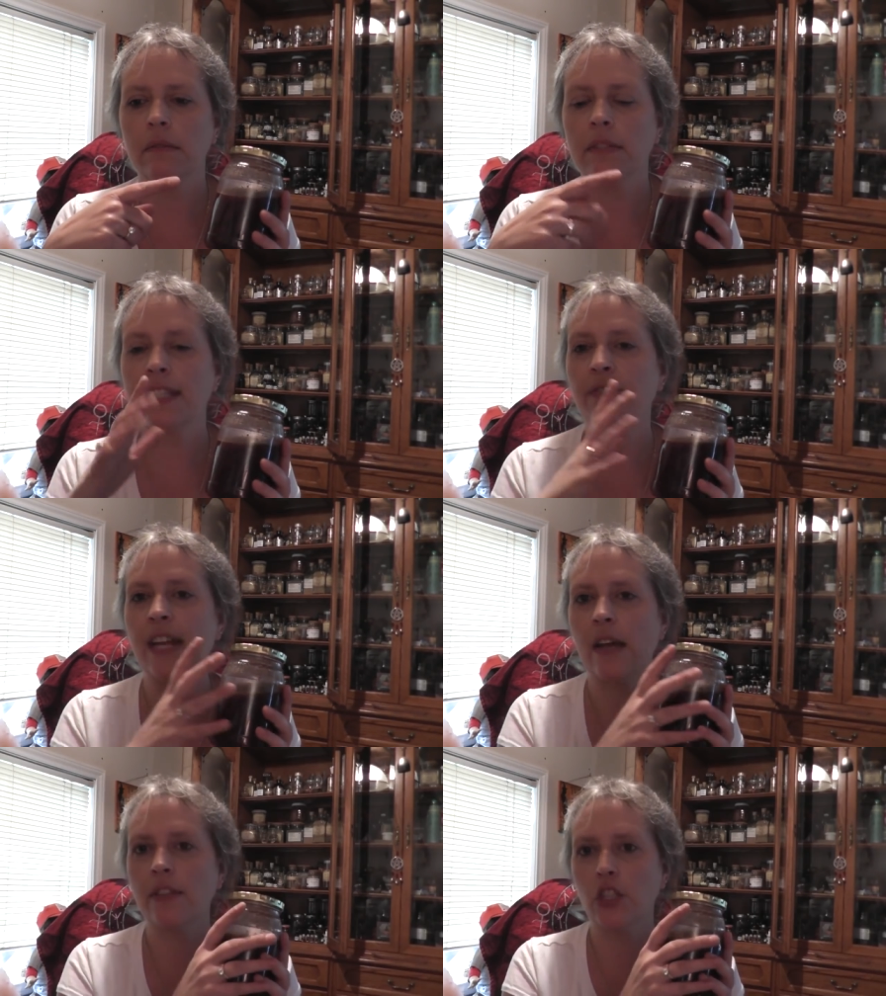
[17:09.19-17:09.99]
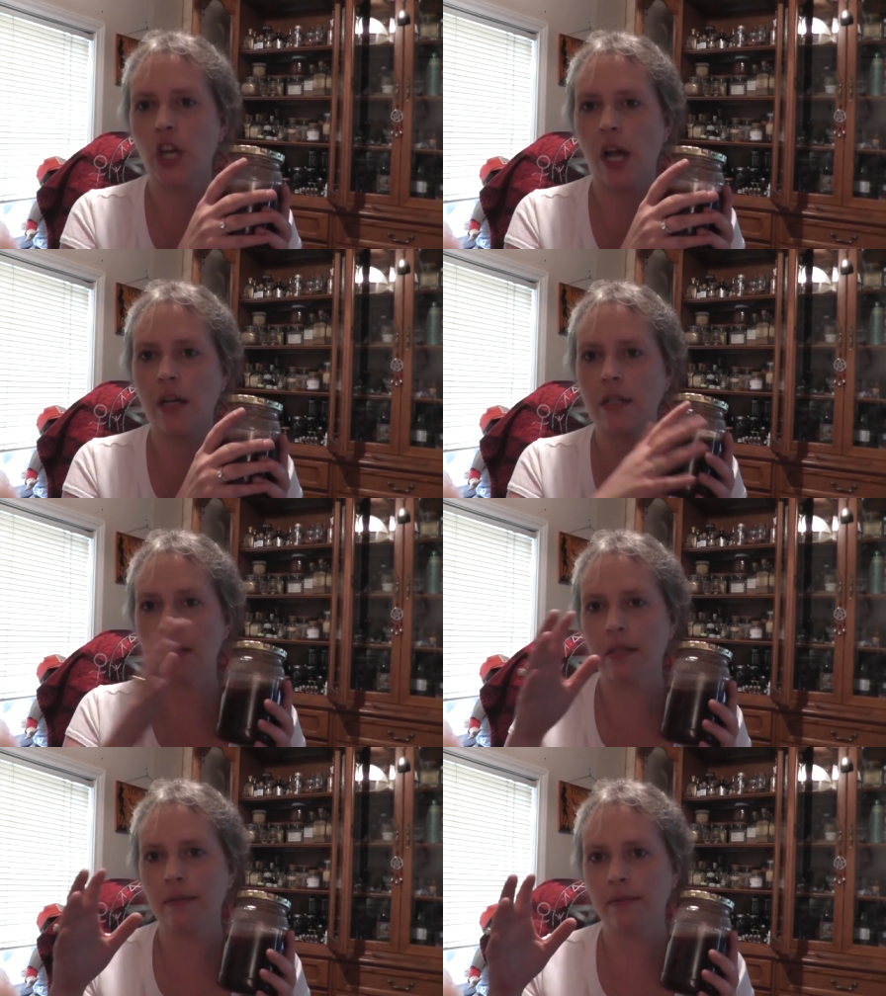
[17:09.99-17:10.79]
sift out the
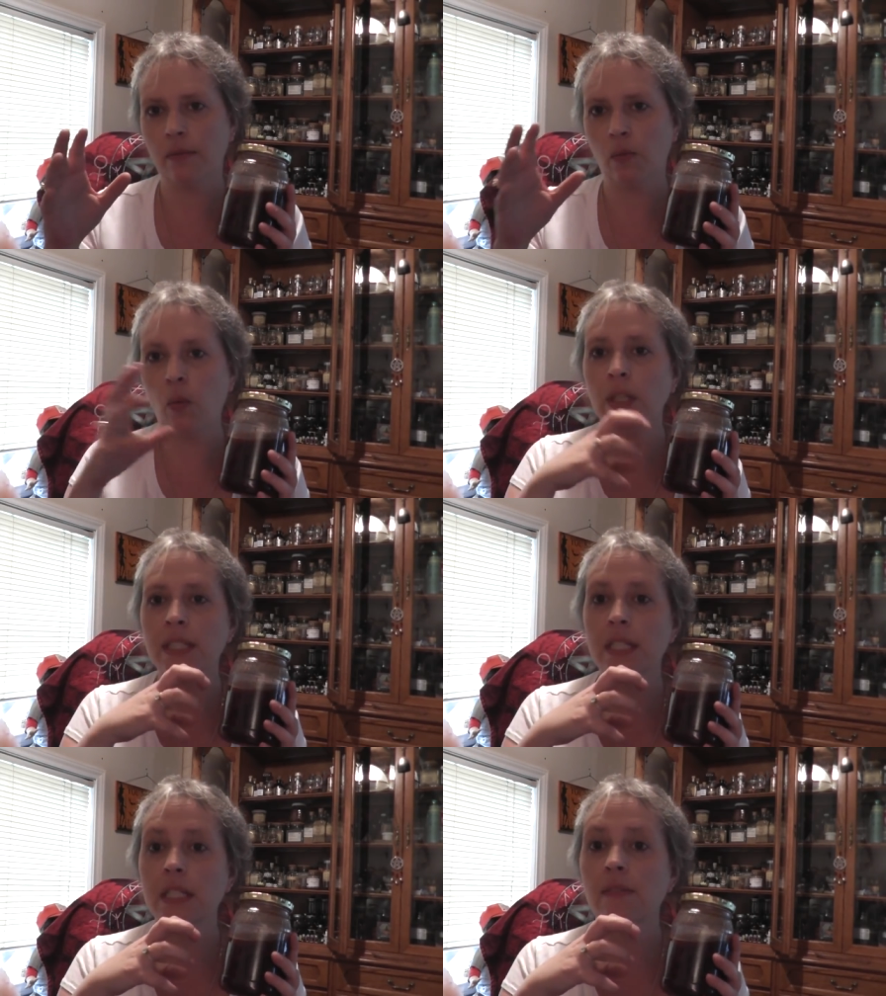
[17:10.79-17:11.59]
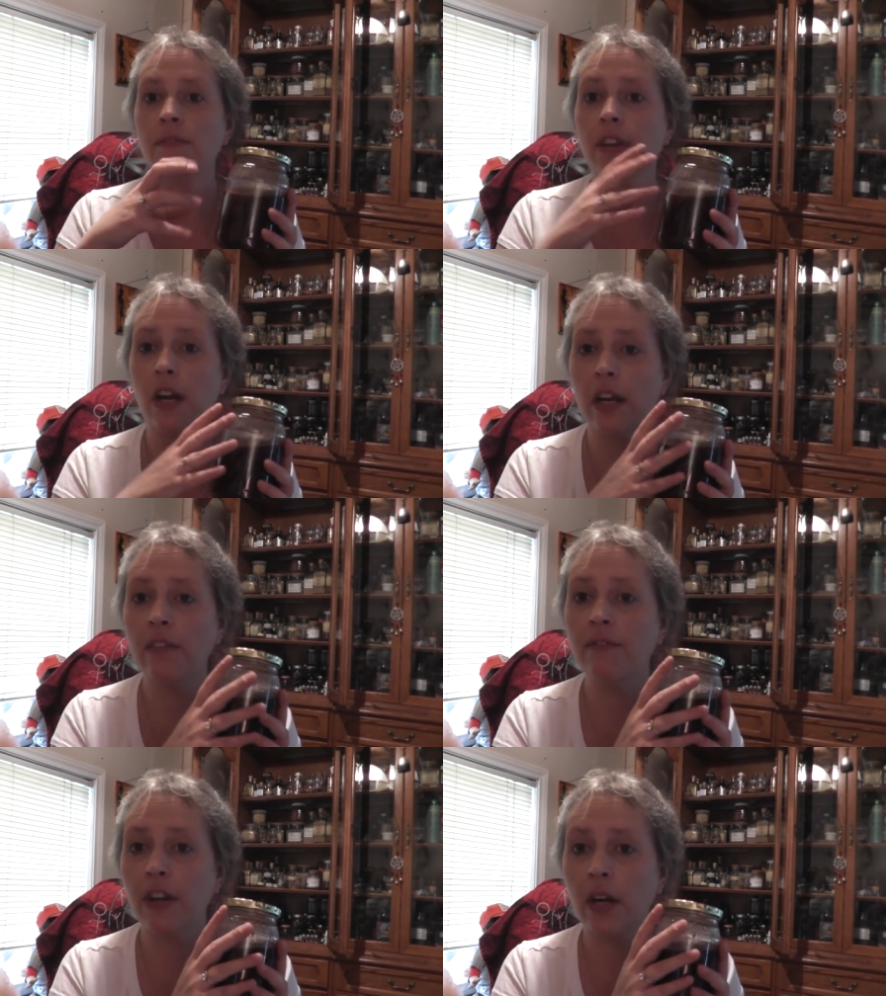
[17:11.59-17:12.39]
chunks once it's
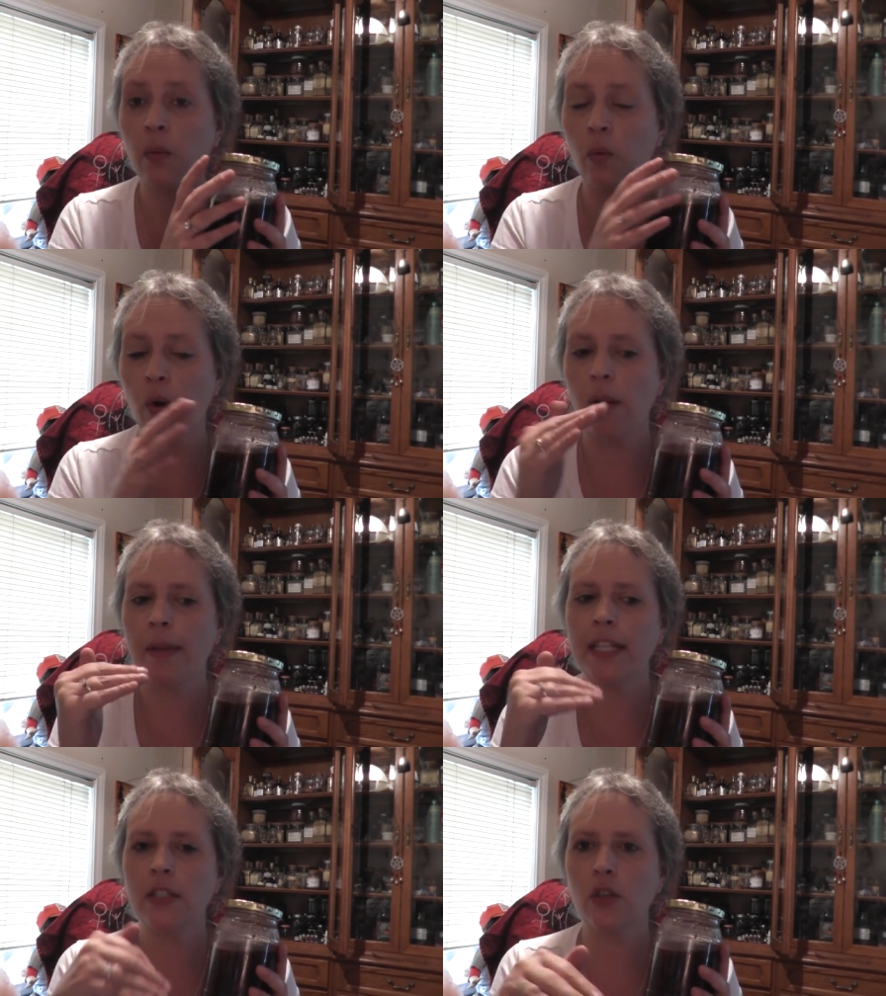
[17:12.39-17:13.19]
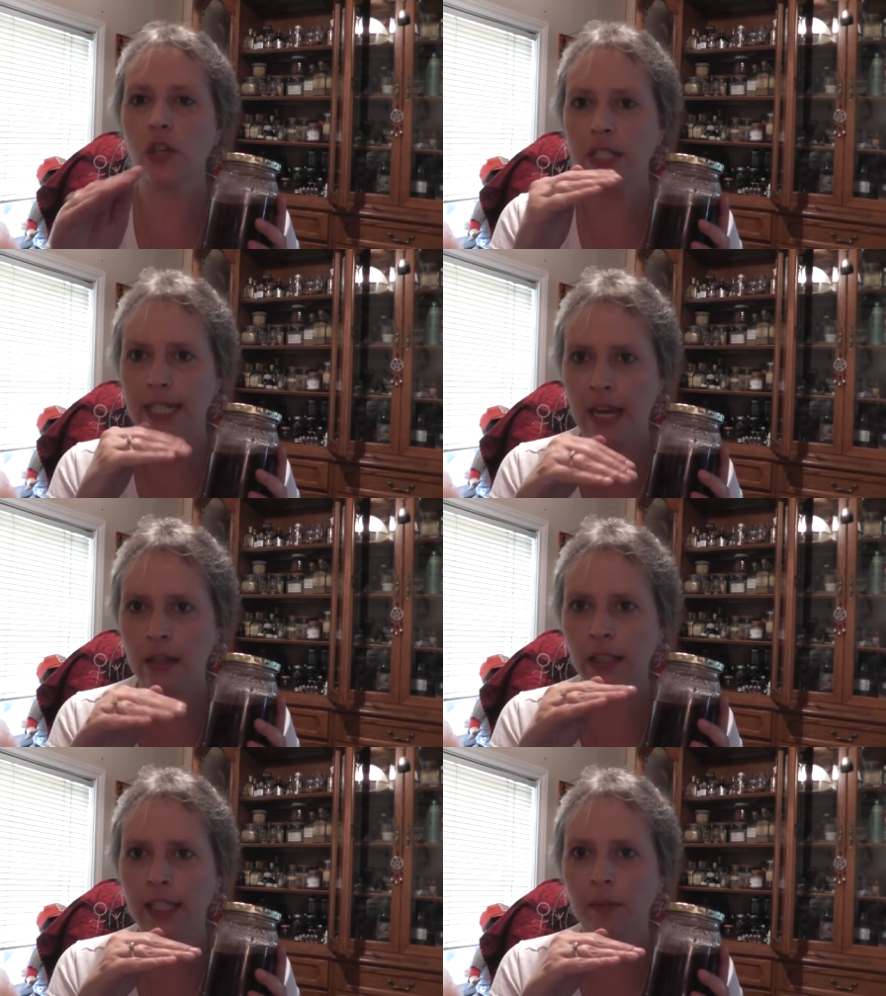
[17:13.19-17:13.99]
very warm and it's cooked down
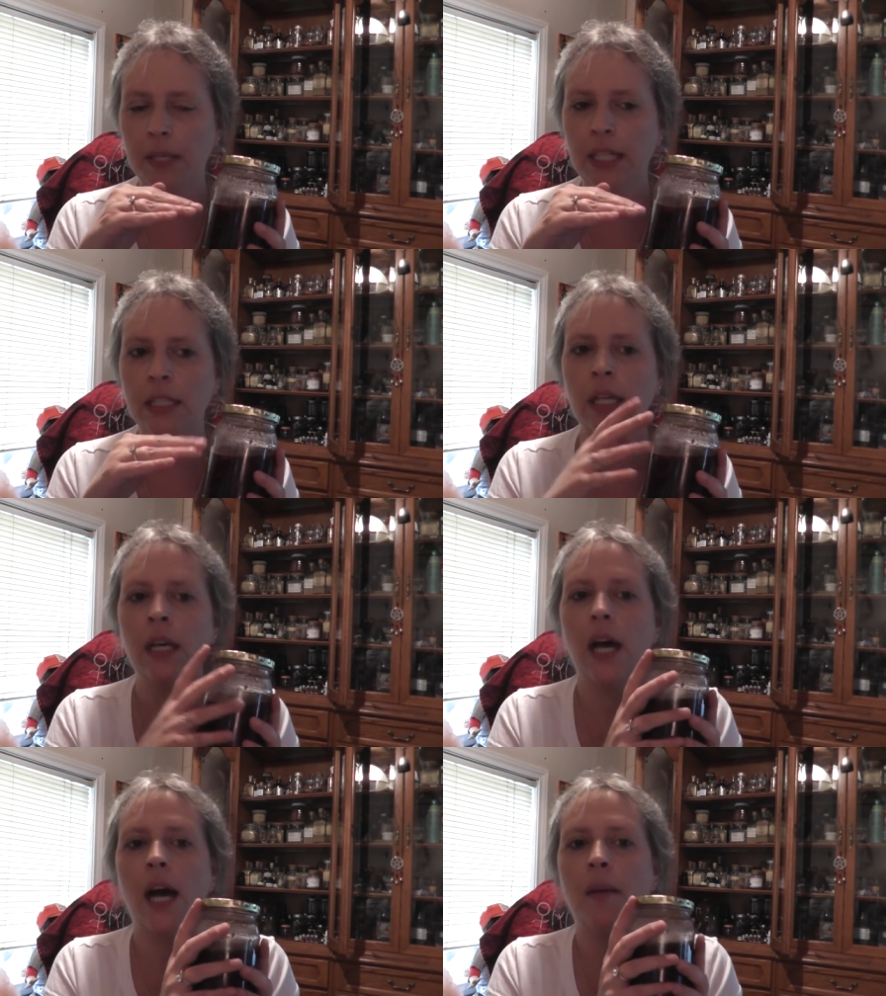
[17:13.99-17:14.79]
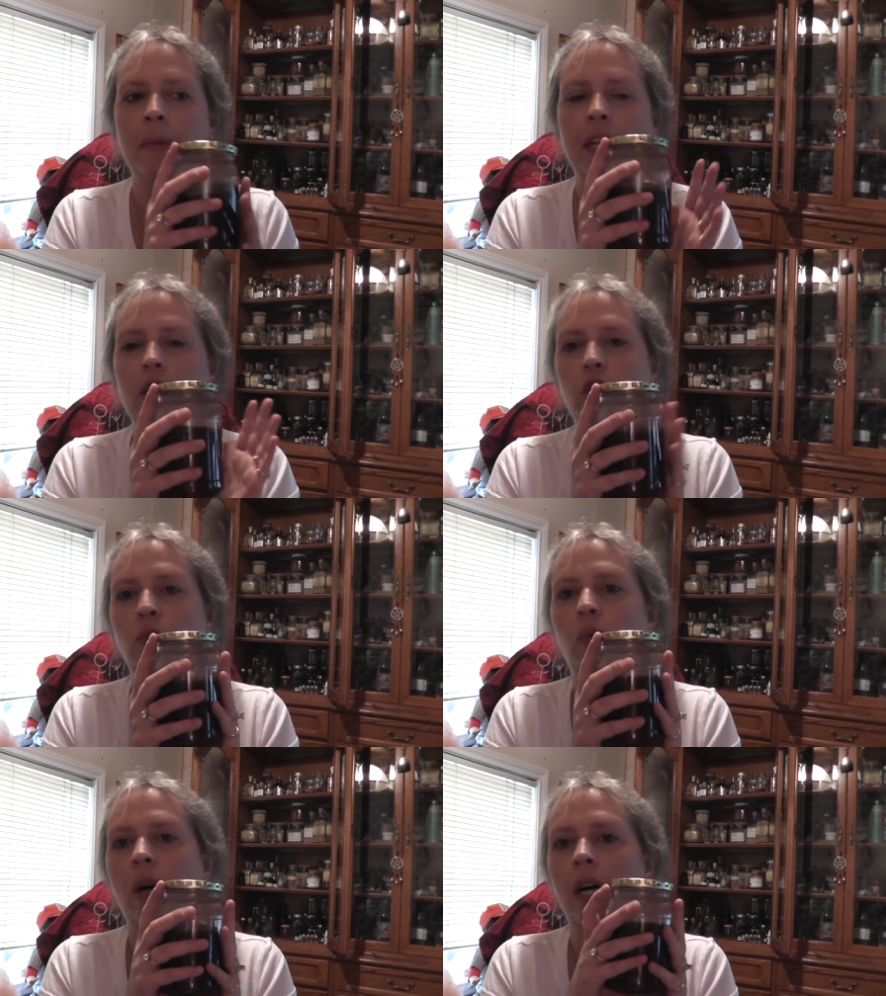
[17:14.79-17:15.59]
a little bit, because you
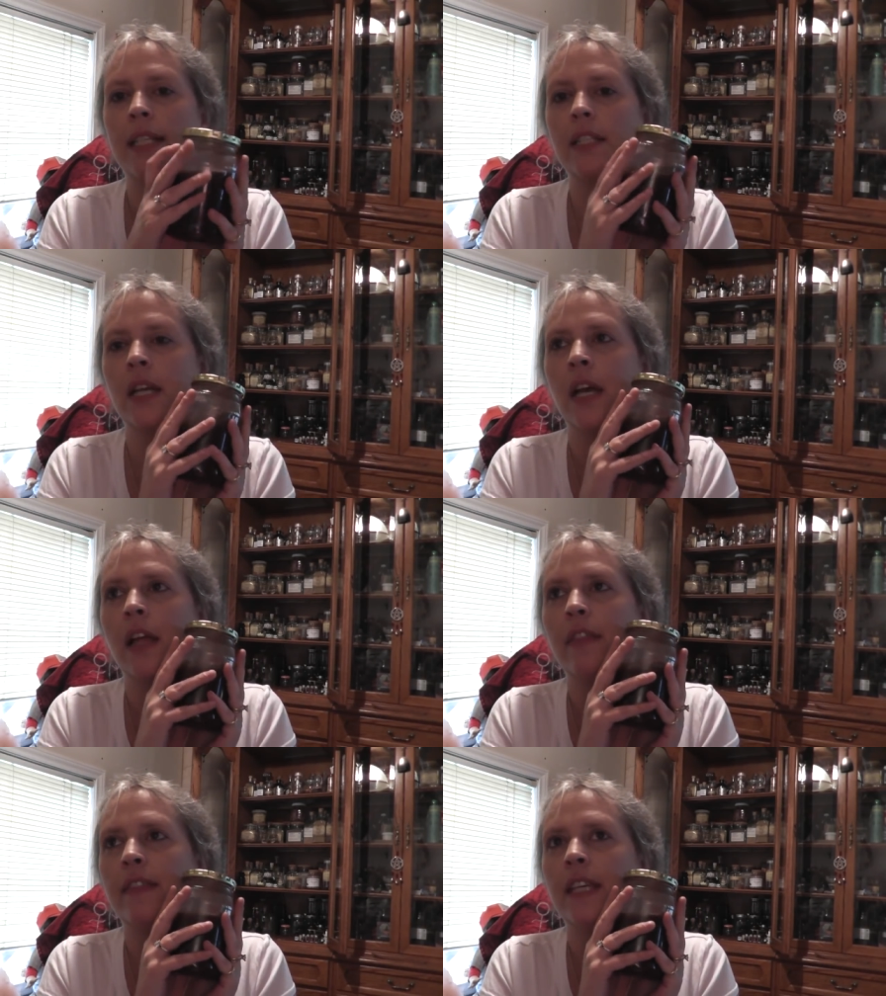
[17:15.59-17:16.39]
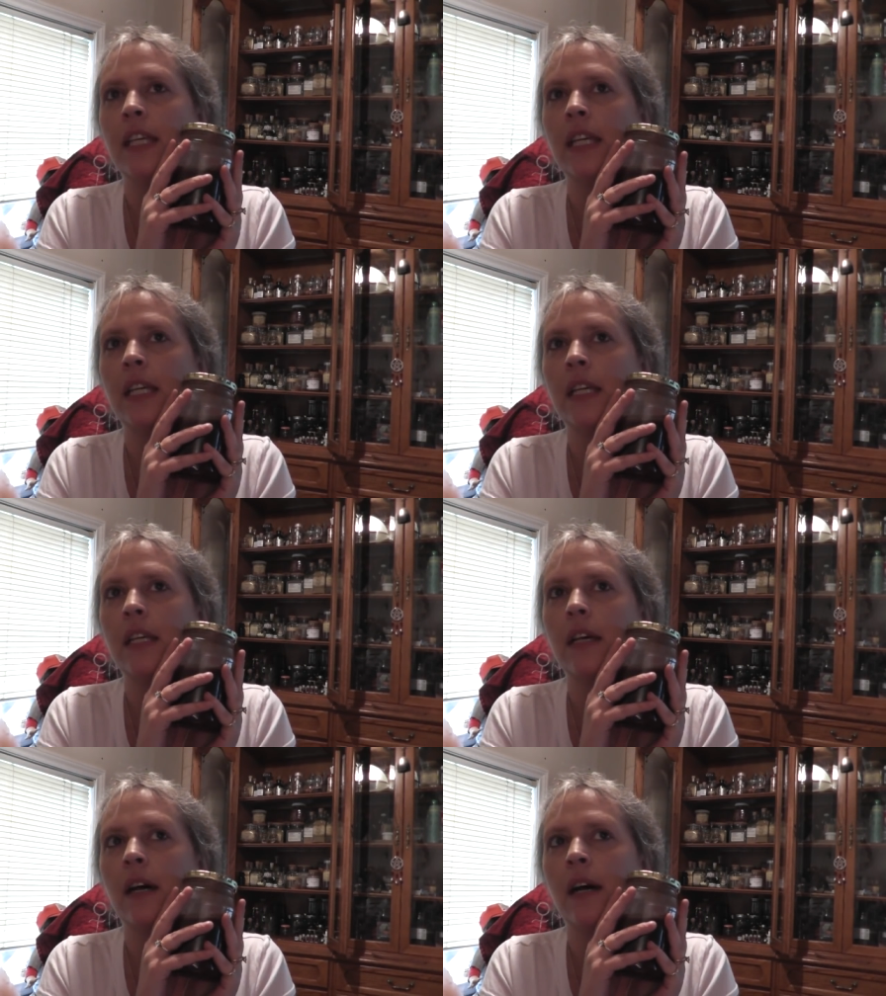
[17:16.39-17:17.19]
want the